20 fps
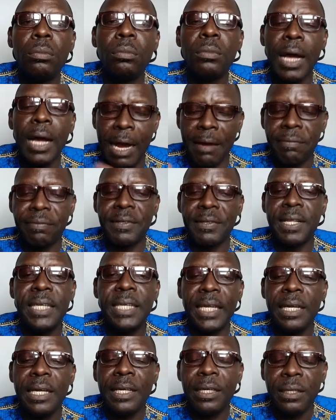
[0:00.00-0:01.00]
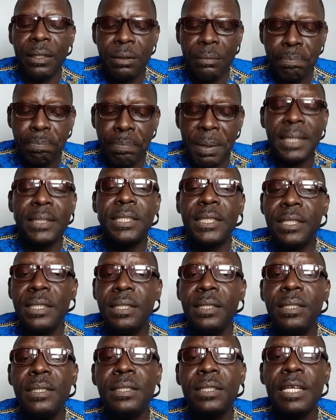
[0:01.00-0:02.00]
after the
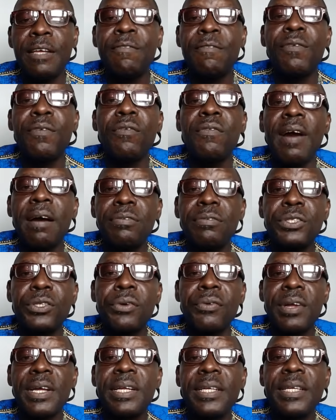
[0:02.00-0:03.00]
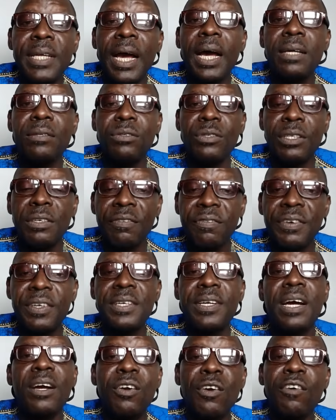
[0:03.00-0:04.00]
parties involved have surrendered to the
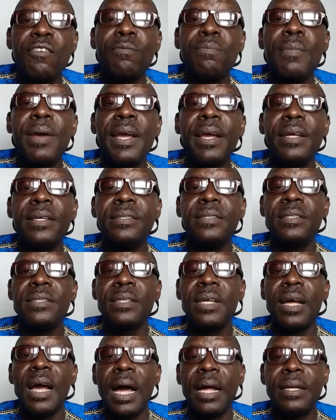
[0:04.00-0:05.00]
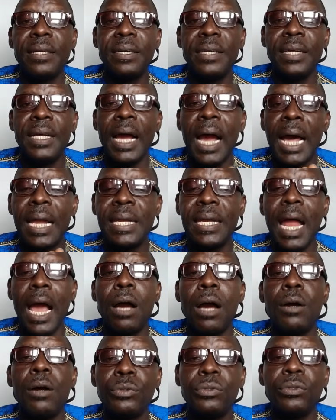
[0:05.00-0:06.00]
federal government and they
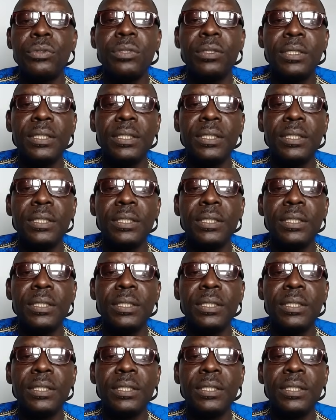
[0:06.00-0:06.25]
announced